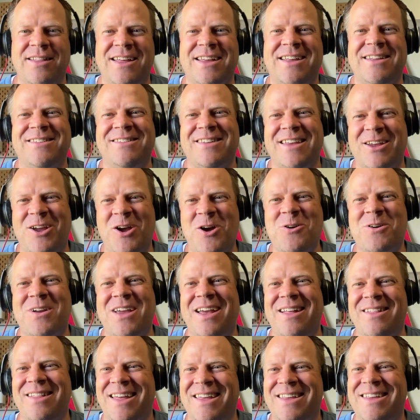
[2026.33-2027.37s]
Like it's like
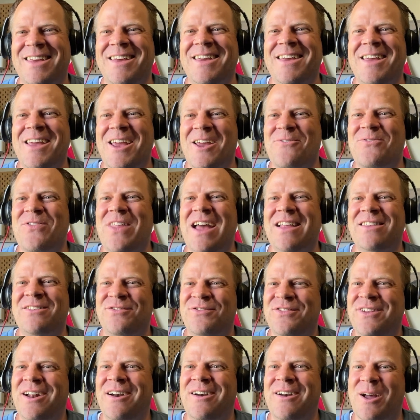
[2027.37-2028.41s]
okay, like if that's
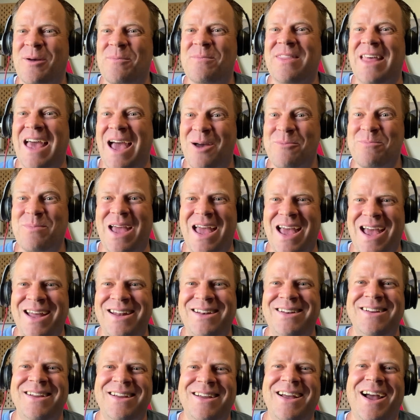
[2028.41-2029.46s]
flaring up that
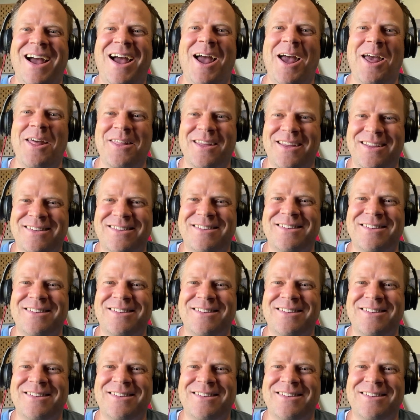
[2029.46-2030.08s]
bad, I think it's